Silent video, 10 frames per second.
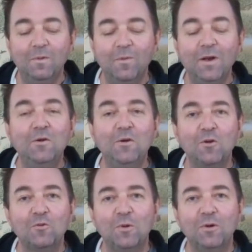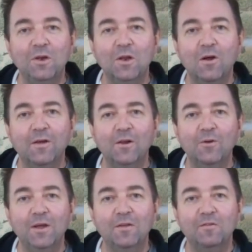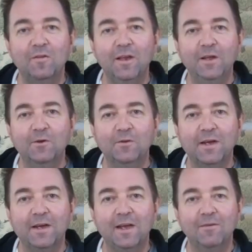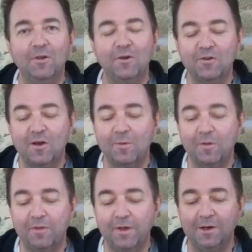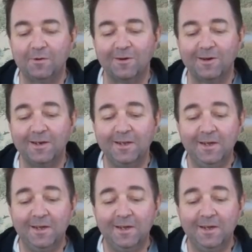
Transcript: When you're in hospital and you're lying there looking at the ceiling all day, you have a lot of time to think, right?